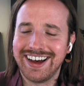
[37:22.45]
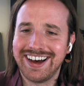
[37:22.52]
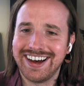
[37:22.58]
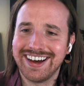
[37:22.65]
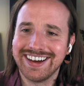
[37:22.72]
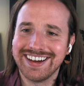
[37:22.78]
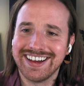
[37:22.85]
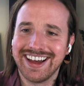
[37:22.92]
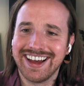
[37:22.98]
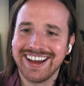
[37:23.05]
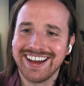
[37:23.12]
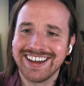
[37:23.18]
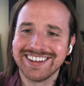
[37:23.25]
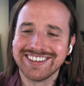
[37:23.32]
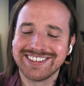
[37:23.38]
yeah, uh,
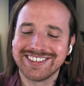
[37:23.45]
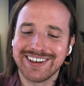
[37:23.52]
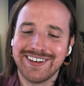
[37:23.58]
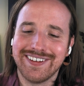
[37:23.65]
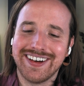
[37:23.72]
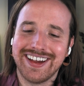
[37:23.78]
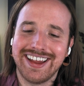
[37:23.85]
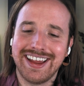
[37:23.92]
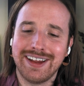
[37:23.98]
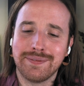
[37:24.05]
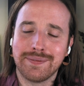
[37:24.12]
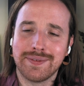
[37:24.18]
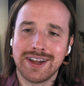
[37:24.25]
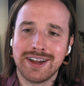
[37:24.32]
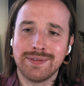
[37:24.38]
yeah. So
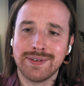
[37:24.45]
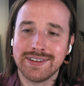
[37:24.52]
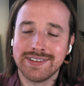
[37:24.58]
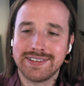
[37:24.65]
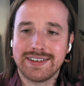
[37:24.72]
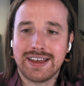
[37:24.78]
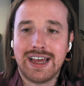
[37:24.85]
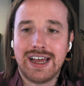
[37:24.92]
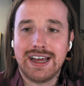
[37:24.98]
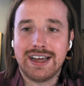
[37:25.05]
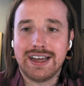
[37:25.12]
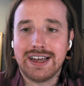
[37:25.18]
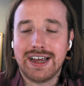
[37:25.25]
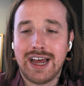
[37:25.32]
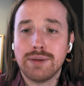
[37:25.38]
it it was.
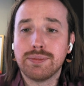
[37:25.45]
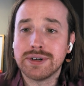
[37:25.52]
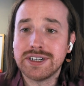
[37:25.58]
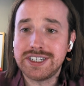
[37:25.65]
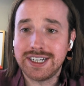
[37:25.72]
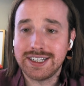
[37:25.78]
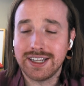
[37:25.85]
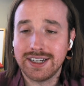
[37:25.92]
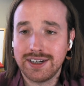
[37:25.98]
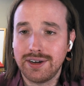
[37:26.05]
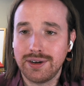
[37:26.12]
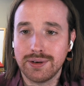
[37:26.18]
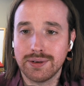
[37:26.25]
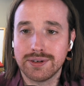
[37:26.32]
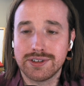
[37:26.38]
Uh, I appreciate that
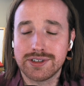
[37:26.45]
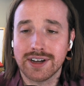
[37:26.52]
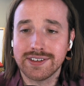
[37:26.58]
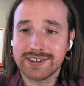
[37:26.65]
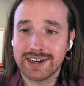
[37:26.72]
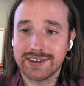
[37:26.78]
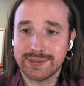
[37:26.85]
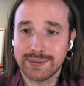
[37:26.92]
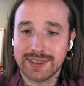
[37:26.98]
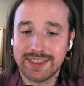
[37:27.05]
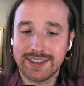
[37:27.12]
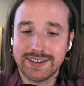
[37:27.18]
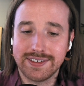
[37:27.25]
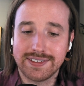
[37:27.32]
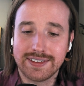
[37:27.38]
you trusted us with
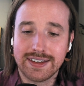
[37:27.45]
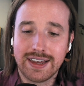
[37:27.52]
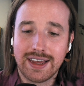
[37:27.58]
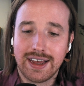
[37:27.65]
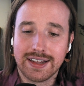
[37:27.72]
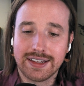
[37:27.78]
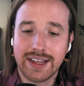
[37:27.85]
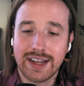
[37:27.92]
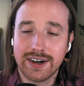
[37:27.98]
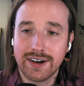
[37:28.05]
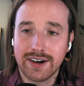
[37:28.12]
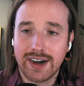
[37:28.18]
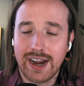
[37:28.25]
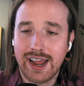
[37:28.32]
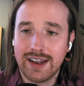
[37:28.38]
this
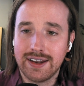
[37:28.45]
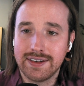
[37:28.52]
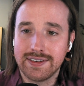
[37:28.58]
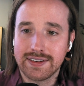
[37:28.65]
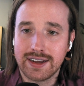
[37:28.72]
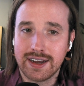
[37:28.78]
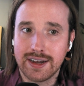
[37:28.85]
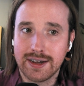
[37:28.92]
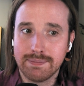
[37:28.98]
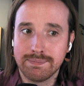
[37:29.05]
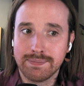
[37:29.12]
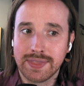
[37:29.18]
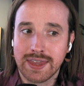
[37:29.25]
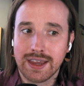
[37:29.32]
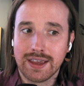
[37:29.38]
letter, and
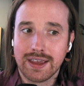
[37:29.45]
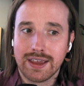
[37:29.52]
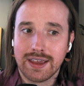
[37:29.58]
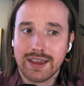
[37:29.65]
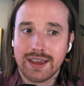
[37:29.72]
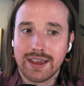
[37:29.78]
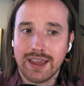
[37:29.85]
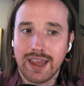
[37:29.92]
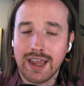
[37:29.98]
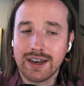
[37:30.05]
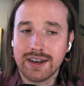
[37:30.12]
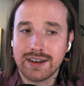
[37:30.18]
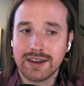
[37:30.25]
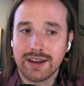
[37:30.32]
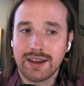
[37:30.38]
um,
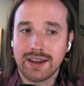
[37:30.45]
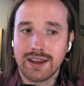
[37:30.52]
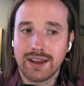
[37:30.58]
and